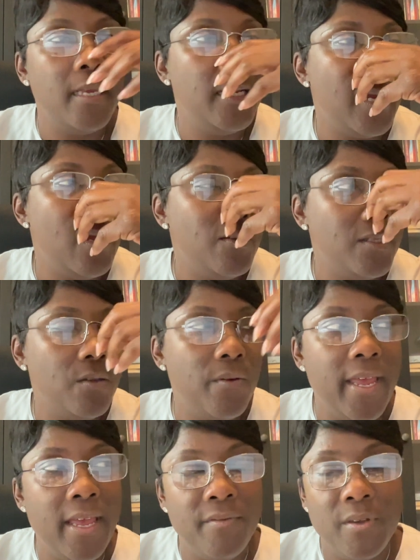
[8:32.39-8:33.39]
and I also
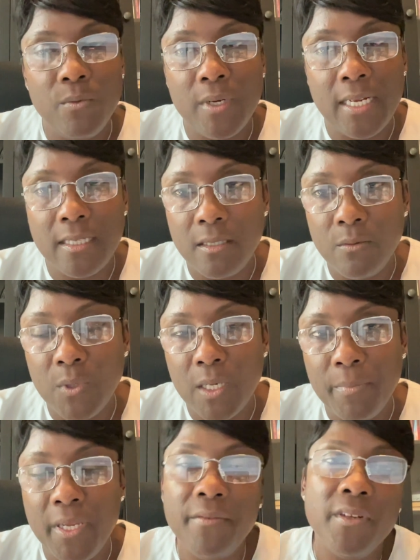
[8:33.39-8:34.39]
have it when
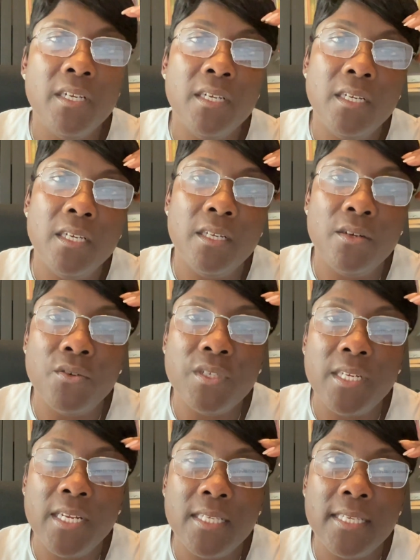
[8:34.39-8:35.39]
I'm giving a
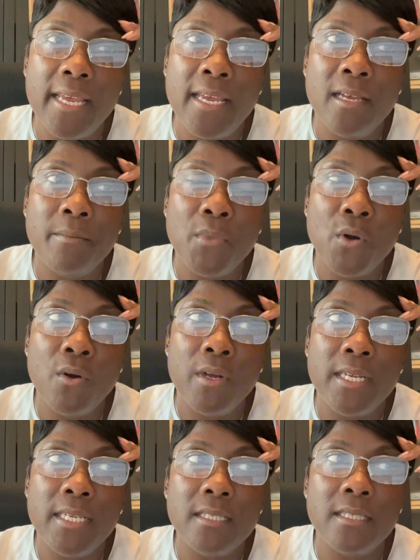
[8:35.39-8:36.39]
nursing exam or
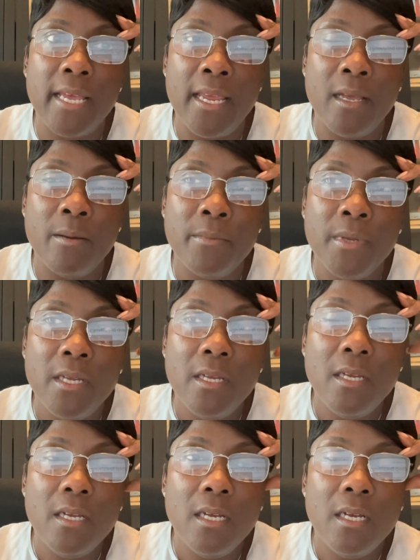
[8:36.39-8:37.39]
an exam
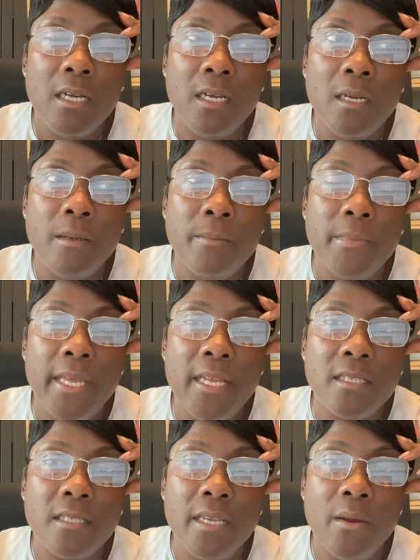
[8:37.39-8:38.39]

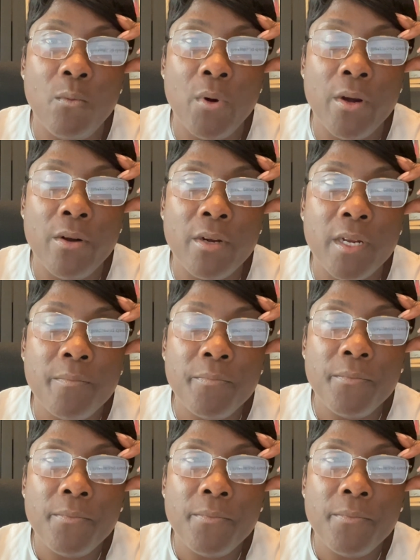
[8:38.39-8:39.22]
at work.